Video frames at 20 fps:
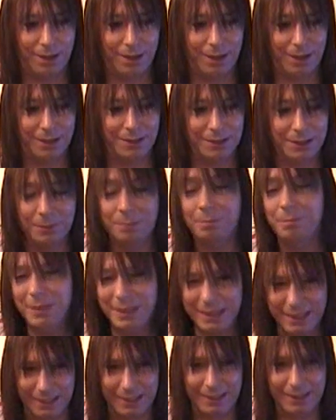And to
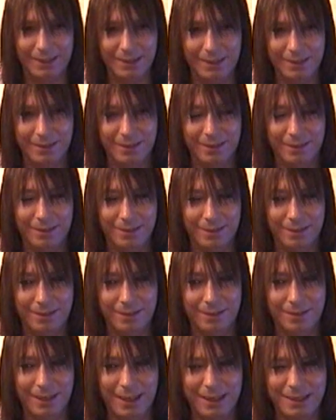me,
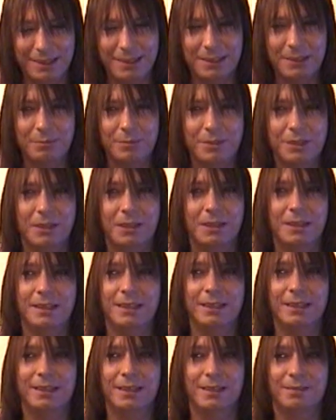that seems
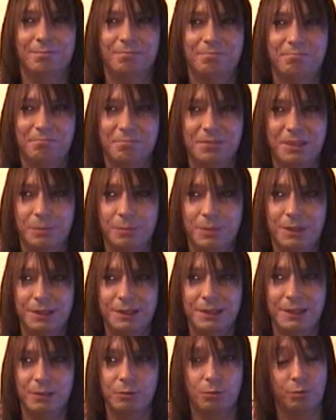like somebody
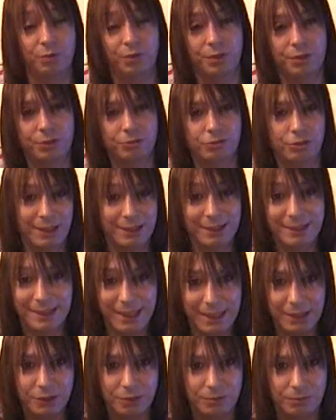saying, oh, they're a
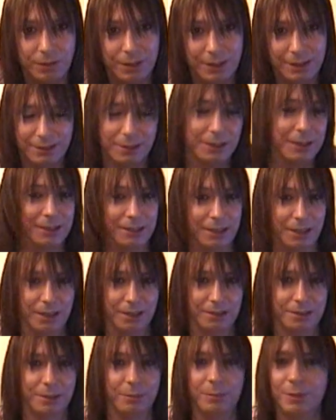transsexual. It's like
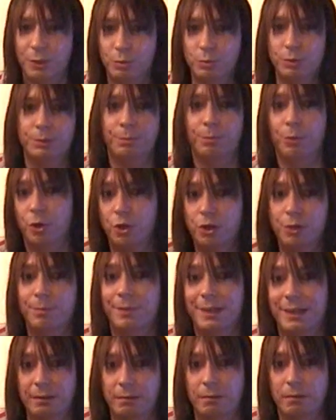somebody who was born
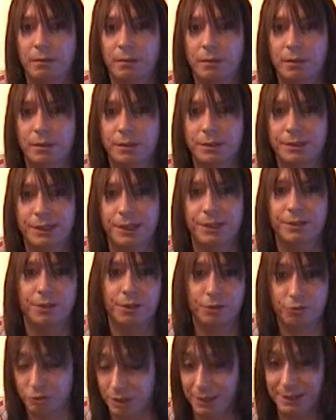male saying
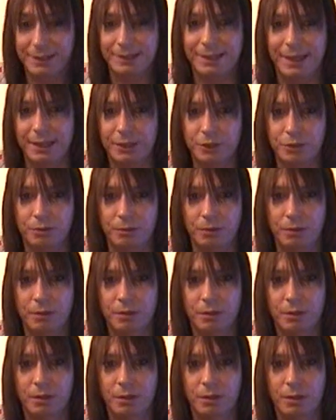they're a transsexual,
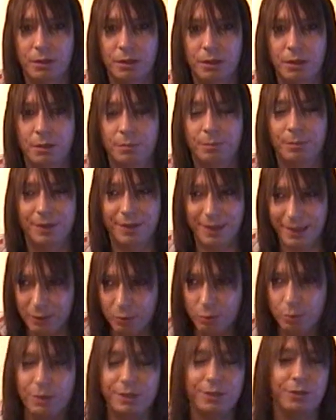but then
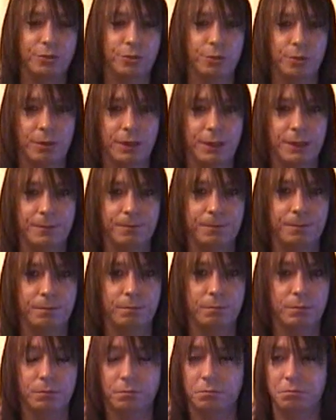going through life,
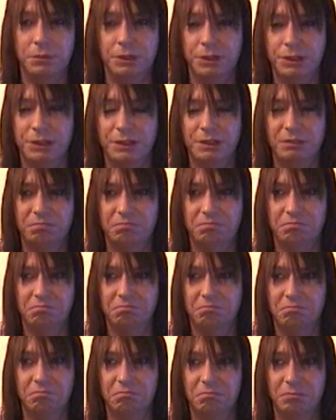just
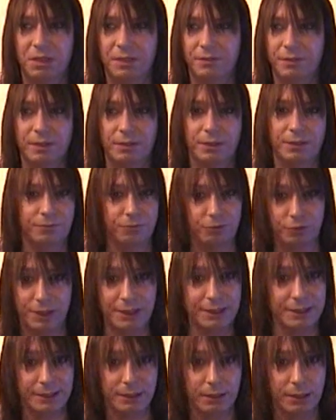living life
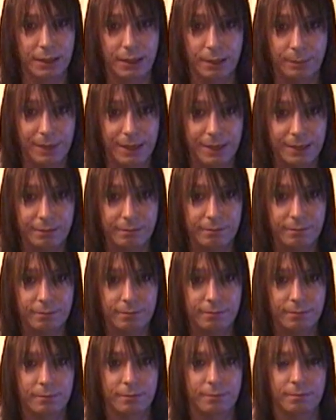dressed like a man,
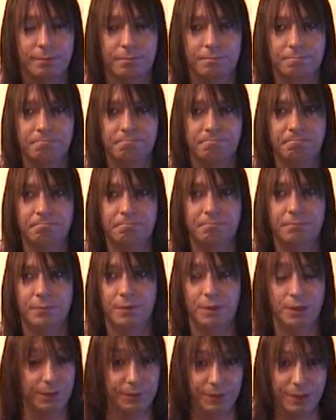
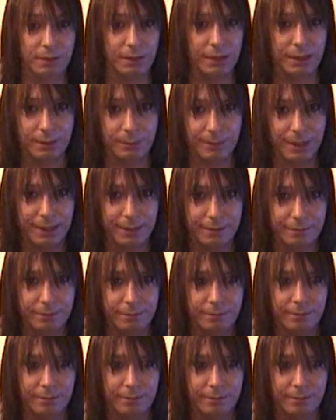living like a man.